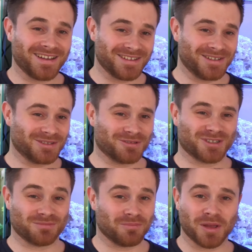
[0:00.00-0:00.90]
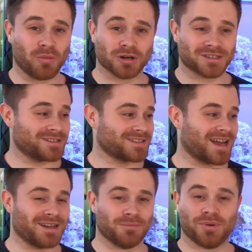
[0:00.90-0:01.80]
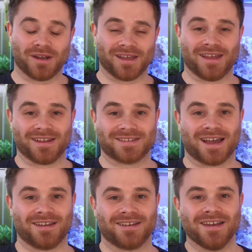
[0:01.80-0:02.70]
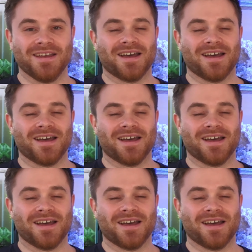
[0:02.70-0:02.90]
you know, just me washing sand and putting it in a tank.